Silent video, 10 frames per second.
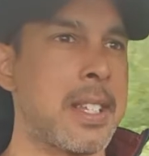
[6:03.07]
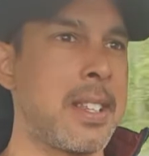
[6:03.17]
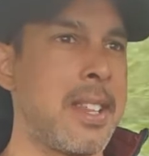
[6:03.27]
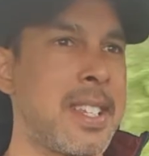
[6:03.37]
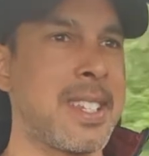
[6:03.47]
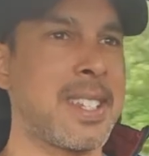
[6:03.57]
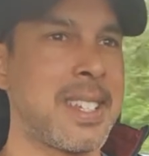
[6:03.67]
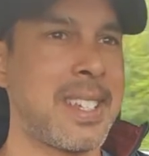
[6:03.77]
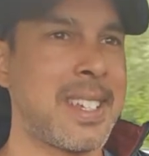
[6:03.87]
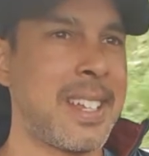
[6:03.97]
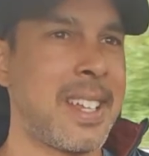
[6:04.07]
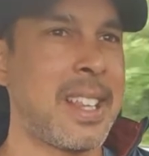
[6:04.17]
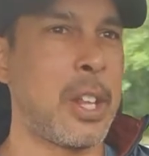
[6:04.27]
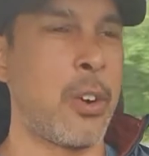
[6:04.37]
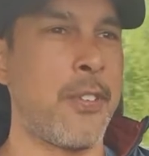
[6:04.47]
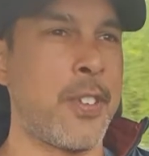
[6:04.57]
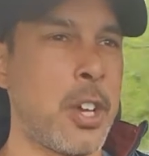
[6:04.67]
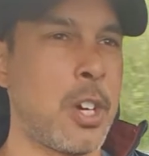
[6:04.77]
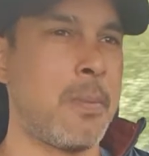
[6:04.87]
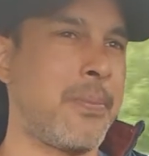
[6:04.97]
in this little
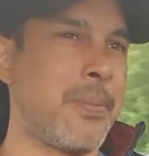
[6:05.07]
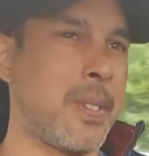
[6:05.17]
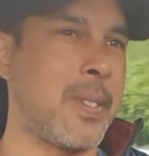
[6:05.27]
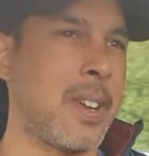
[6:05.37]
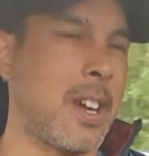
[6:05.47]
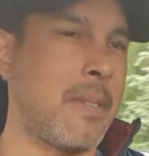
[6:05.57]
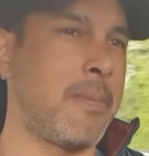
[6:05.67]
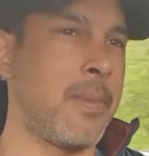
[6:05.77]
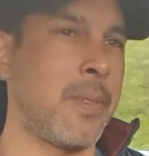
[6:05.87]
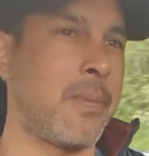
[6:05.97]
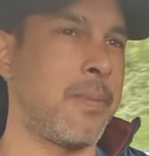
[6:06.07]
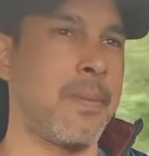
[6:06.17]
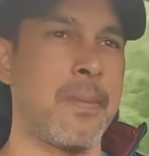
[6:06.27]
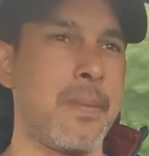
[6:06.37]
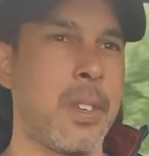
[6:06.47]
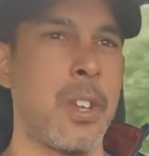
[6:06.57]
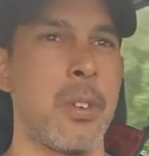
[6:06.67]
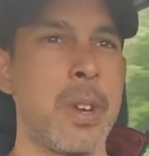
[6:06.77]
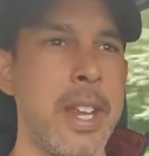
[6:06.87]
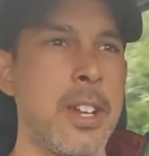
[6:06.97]
film. I'm
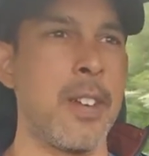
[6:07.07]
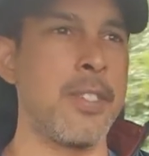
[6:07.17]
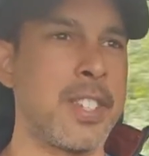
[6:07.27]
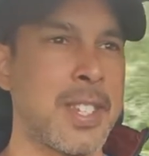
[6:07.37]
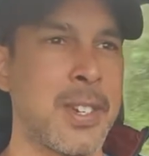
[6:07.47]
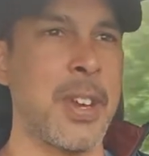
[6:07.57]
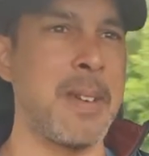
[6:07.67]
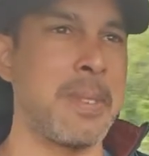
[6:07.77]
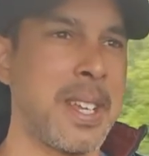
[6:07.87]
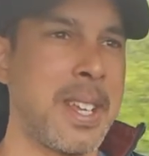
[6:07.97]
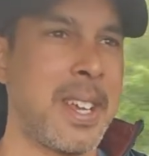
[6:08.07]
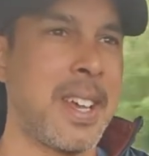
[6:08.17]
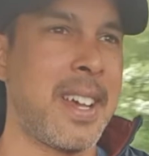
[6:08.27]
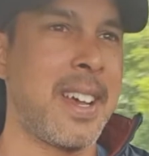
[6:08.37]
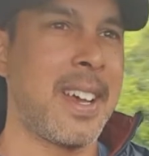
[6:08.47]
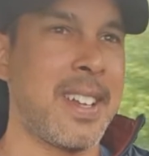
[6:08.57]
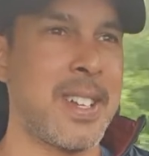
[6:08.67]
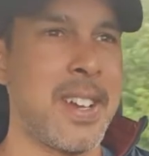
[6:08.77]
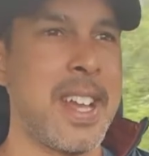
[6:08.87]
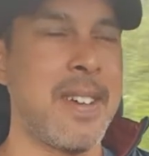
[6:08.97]
not reading off a script. I
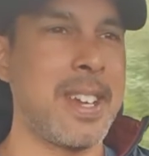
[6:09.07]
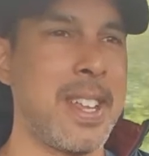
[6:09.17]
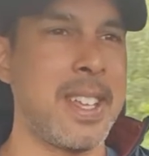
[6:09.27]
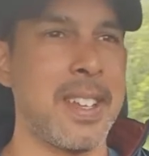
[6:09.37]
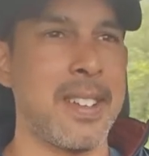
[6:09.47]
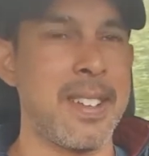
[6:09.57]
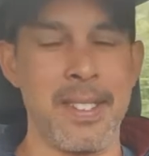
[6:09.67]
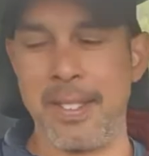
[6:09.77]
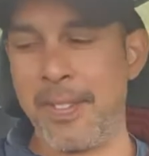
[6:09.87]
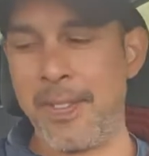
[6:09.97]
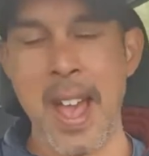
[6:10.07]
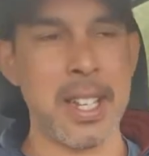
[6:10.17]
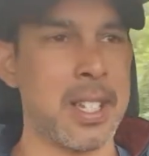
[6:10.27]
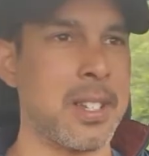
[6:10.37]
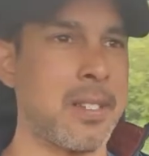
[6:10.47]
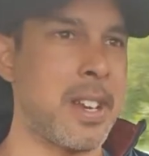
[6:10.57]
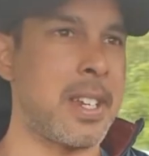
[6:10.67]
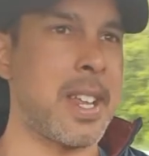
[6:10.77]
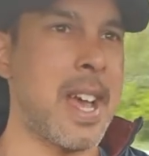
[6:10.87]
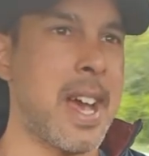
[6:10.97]
don't have any facts
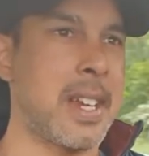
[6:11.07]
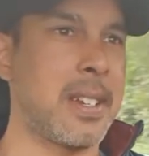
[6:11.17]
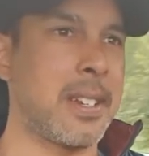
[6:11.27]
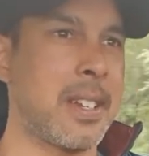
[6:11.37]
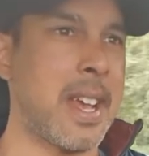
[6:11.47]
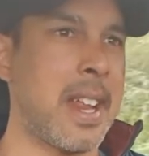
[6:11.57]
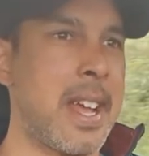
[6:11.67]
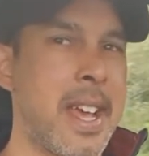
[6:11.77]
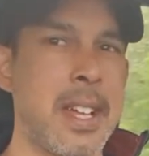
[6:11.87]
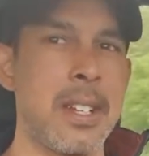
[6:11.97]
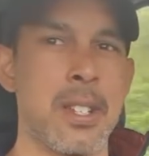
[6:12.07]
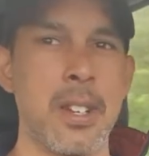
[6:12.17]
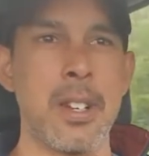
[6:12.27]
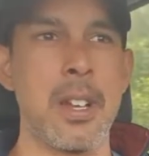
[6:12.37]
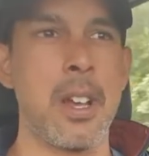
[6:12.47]
written down at hand, so